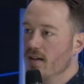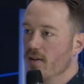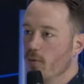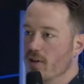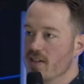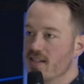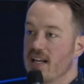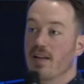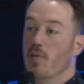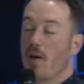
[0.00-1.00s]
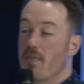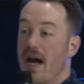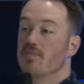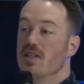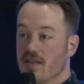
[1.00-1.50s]
We're going to celebrate
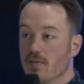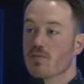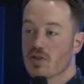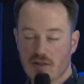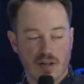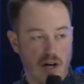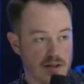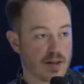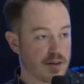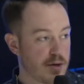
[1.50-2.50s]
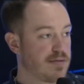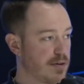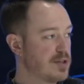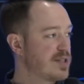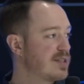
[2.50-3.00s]
baptisms on the
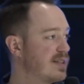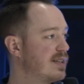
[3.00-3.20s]
31st.